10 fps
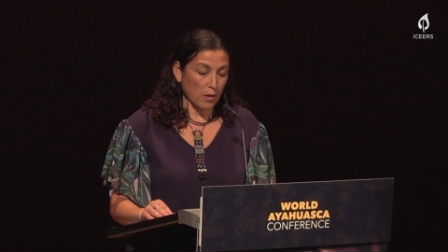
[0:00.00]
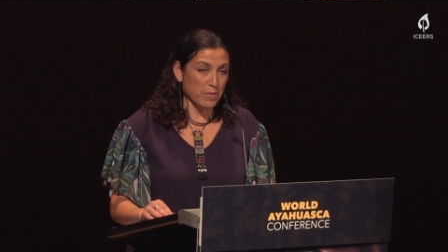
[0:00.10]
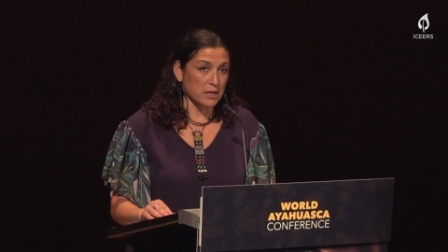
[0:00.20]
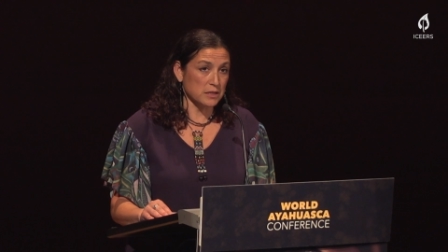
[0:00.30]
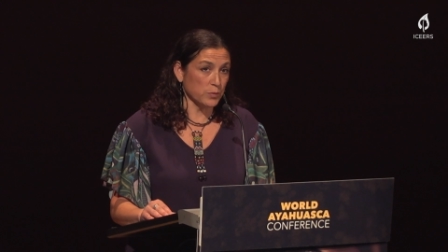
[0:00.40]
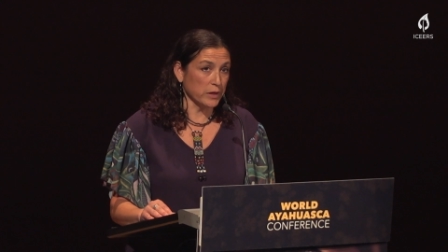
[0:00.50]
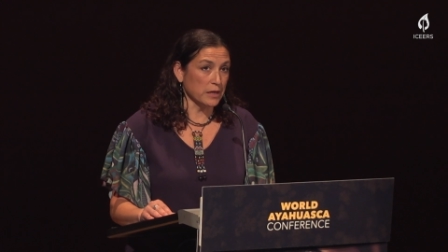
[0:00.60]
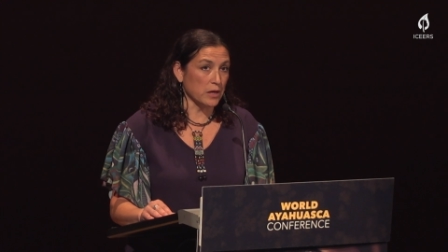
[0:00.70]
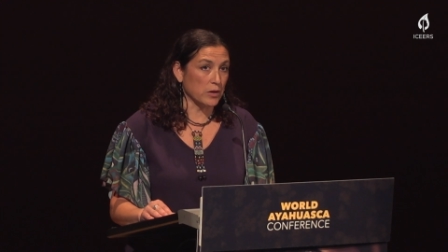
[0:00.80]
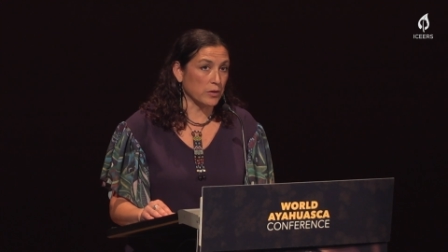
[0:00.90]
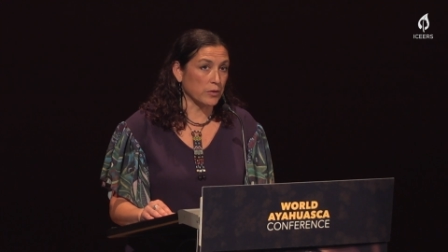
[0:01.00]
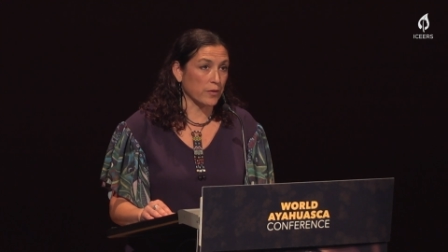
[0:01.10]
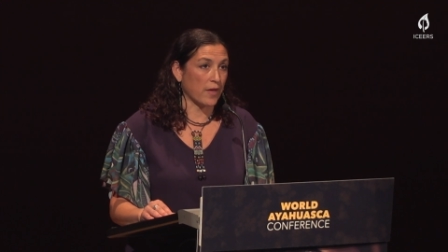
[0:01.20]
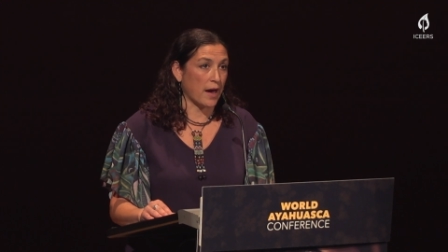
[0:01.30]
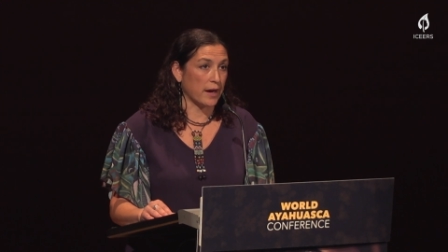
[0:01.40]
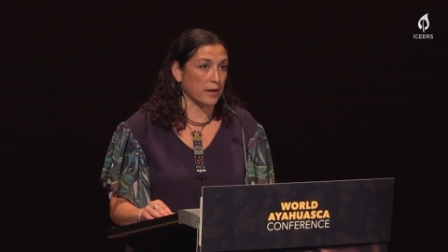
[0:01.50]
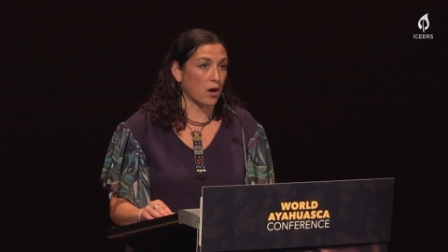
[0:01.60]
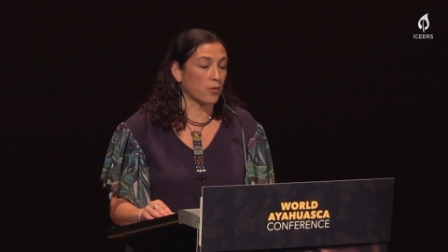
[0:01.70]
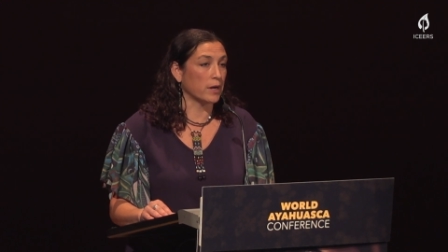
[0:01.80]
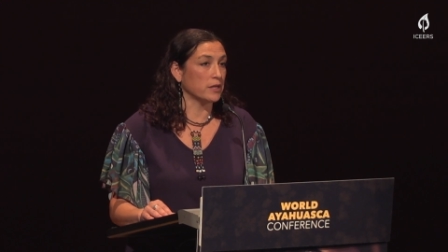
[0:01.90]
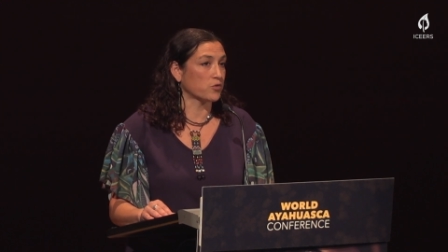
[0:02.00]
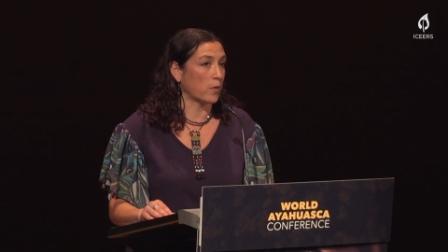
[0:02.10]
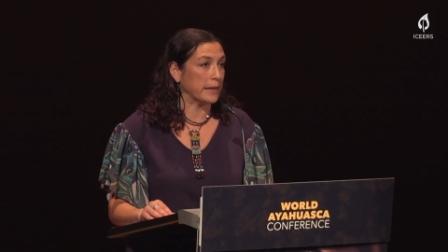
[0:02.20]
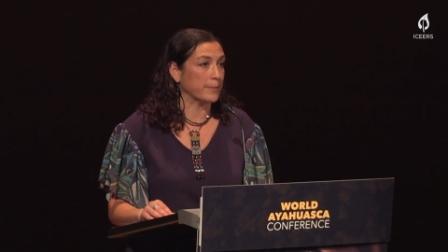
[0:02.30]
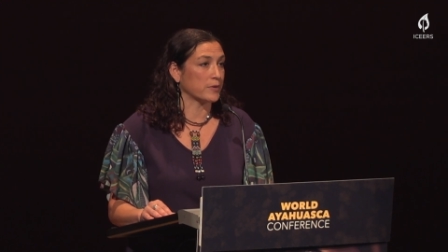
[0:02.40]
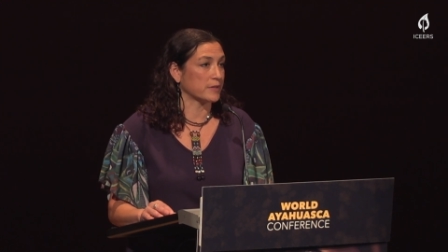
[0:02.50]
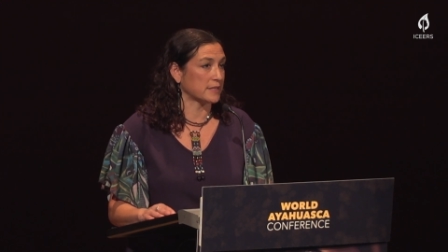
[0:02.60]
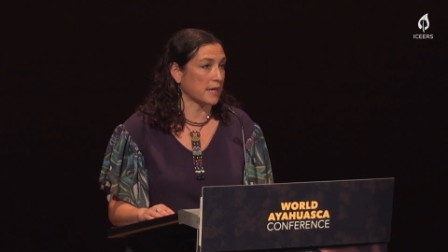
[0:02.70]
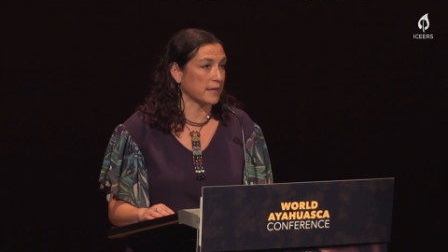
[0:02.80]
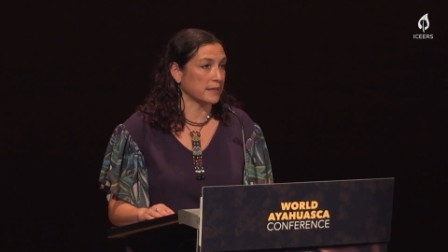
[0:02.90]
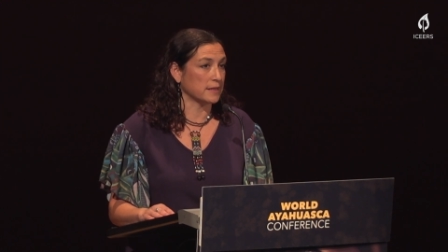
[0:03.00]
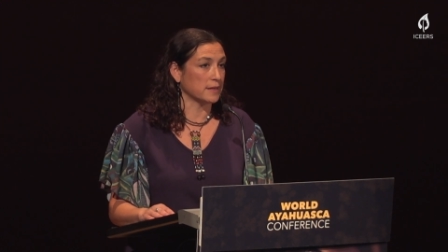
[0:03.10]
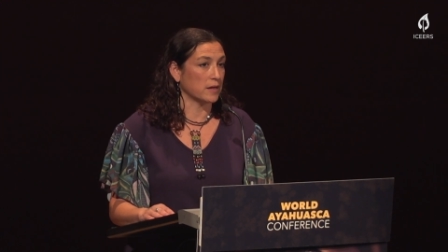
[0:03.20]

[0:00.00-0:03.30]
because we know that already 20%